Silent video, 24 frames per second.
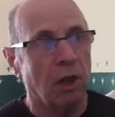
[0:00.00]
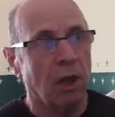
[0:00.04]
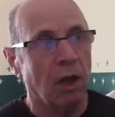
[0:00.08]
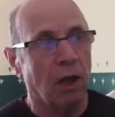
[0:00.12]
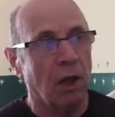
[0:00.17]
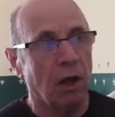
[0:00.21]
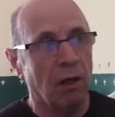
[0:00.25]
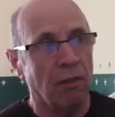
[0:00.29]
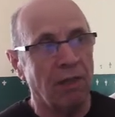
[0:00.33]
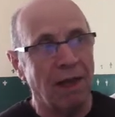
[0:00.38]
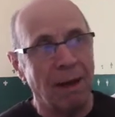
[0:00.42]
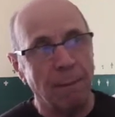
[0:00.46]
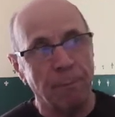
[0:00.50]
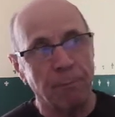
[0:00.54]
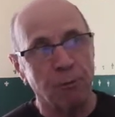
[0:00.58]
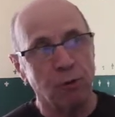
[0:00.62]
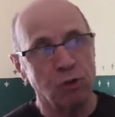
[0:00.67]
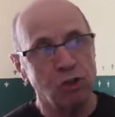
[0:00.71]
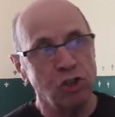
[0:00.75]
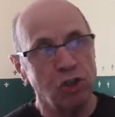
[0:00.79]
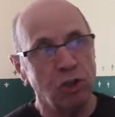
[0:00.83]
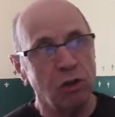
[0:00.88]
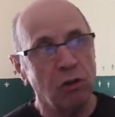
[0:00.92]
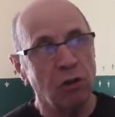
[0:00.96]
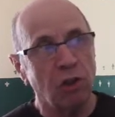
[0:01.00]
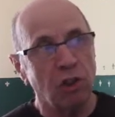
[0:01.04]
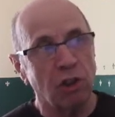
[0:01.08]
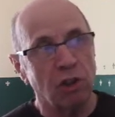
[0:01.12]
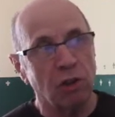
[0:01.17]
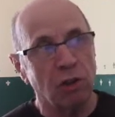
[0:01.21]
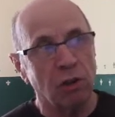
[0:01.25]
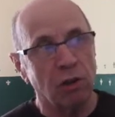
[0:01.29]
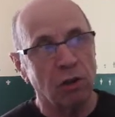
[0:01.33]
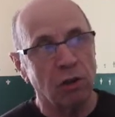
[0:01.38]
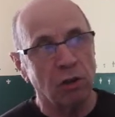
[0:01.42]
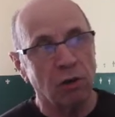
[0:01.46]
that
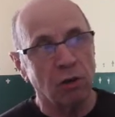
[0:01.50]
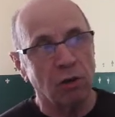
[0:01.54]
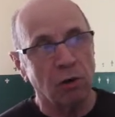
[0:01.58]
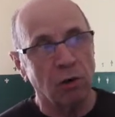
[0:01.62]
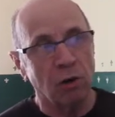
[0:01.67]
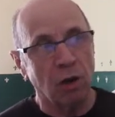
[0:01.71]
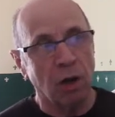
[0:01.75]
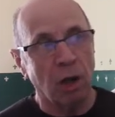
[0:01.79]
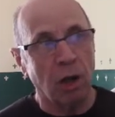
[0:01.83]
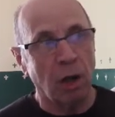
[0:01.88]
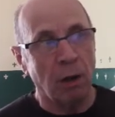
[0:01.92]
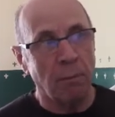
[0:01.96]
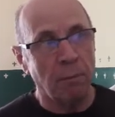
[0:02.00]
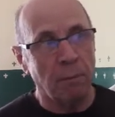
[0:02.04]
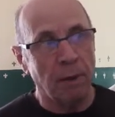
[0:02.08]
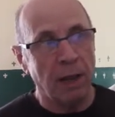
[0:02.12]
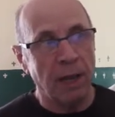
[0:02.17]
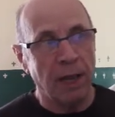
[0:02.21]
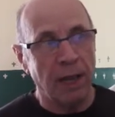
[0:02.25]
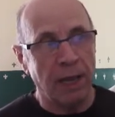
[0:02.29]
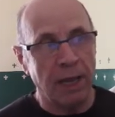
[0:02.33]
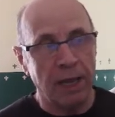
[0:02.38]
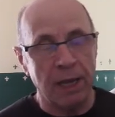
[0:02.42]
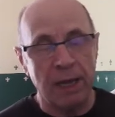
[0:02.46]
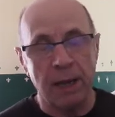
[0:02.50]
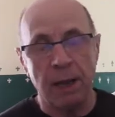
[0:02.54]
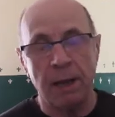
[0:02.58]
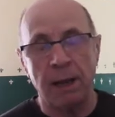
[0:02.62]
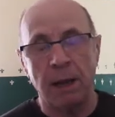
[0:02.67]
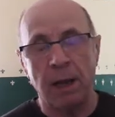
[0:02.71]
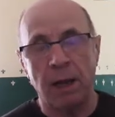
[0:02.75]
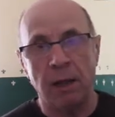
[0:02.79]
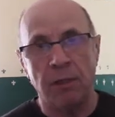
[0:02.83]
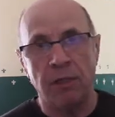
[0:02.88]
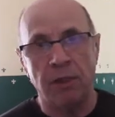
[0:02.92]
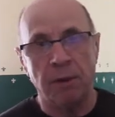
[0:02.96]
produced the
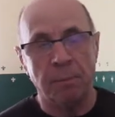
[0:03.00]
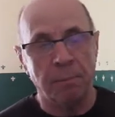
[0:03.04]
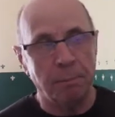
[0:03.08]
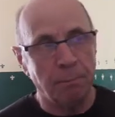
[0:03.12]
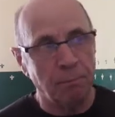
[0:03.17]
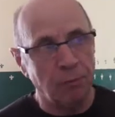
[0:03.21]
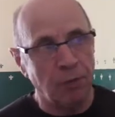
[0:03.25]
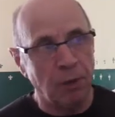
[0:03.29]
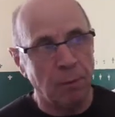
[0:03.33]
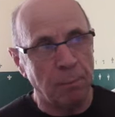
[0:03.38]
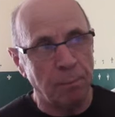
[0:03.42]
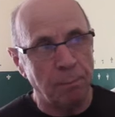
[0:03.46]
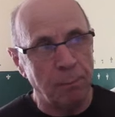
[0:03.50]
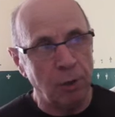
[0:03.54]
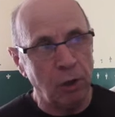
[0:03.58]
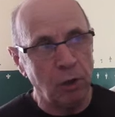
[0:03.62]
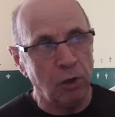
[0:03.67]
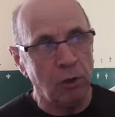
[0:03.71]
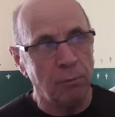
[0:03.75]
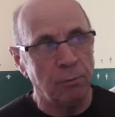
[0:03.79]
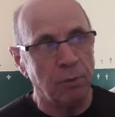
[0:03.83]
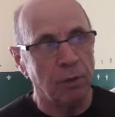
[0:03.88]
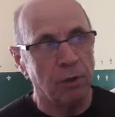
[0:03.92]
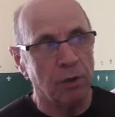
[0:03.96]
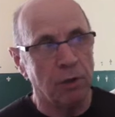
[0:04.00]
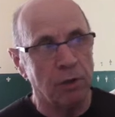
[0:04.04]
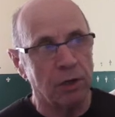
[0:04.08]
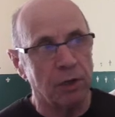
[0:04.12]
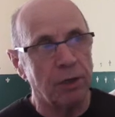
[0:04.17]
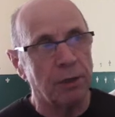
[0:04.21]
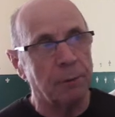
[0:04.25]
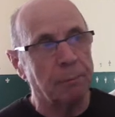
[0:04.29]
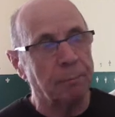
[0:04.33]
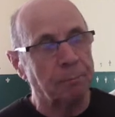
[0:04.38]
blue bird,